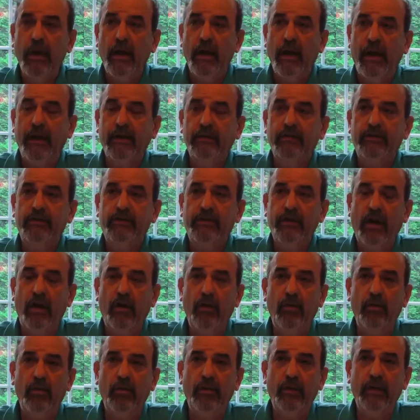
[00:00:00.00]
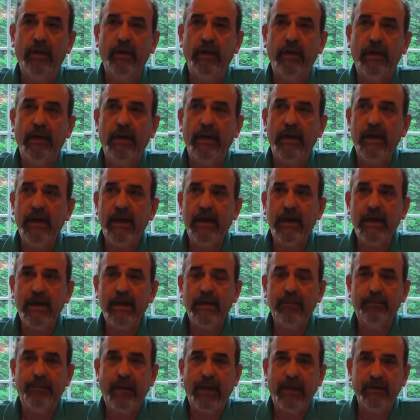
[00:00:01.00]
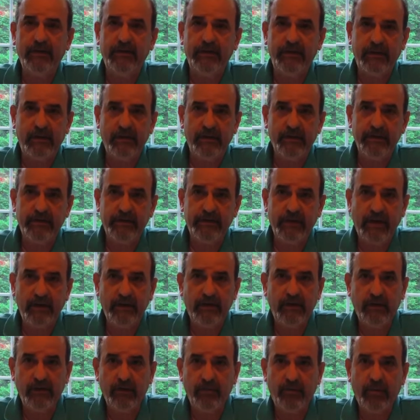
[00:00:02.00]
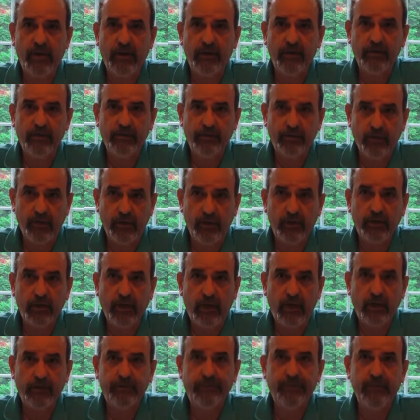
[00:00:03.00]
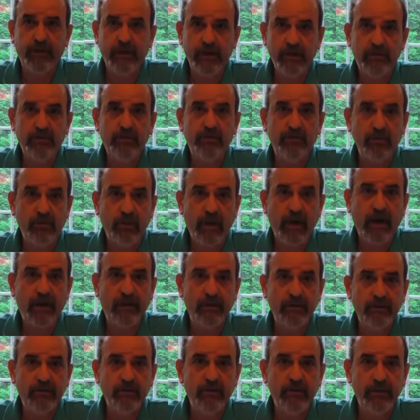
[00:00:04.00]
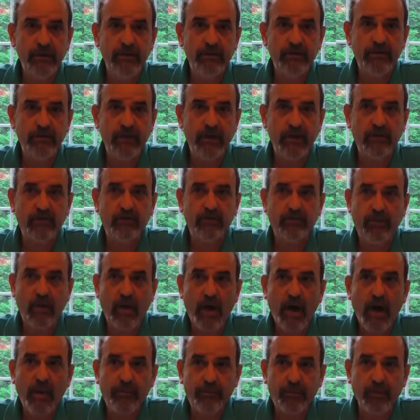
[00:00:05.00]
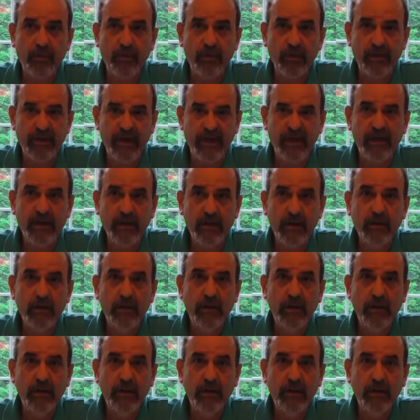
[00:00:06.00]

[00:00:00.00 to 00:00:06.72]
And so he basically said to the brothers, look, I'll teach you how to do these chants properly